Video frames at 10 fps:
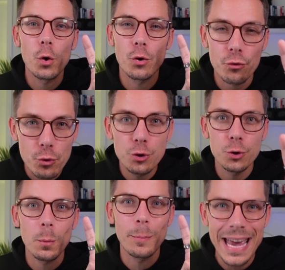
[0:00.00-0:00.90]
crucial
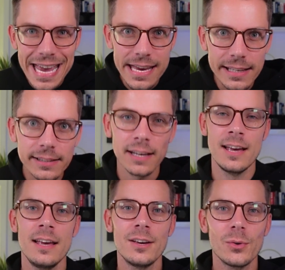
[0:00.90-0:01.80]
P's
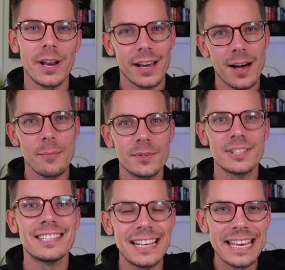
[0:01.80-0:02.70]
when it comes to
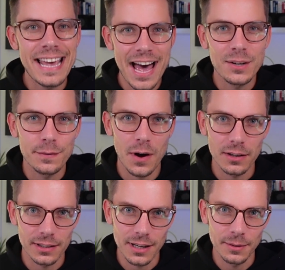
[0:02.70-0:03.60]
selling your house
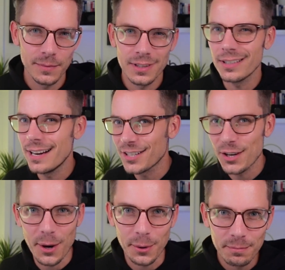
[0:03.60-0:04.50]
faster. So let's go.